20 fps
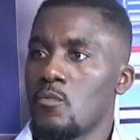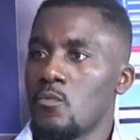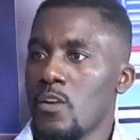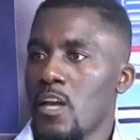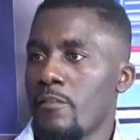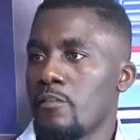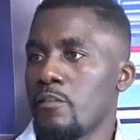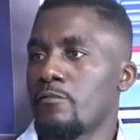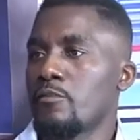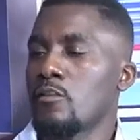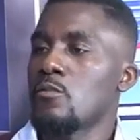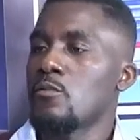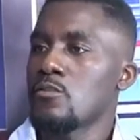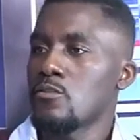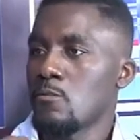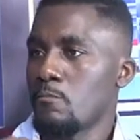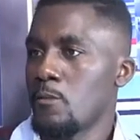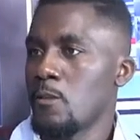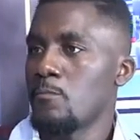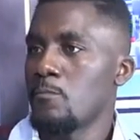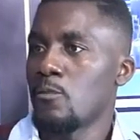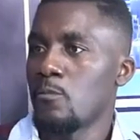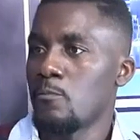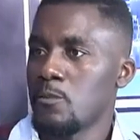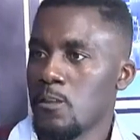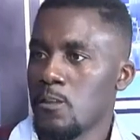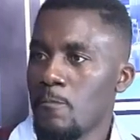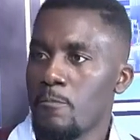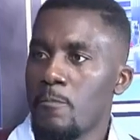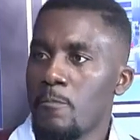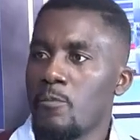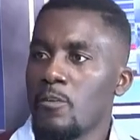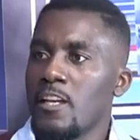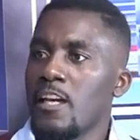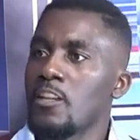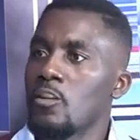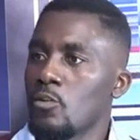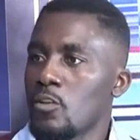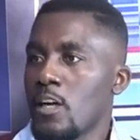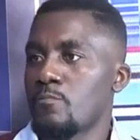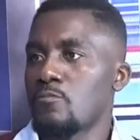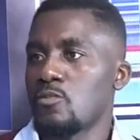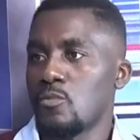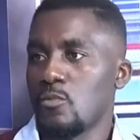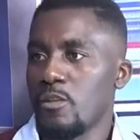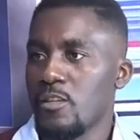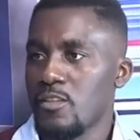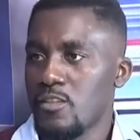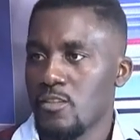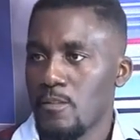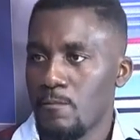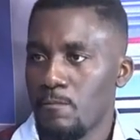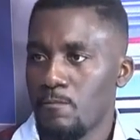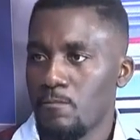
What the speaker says: We have influence on people. There are people that look up to us.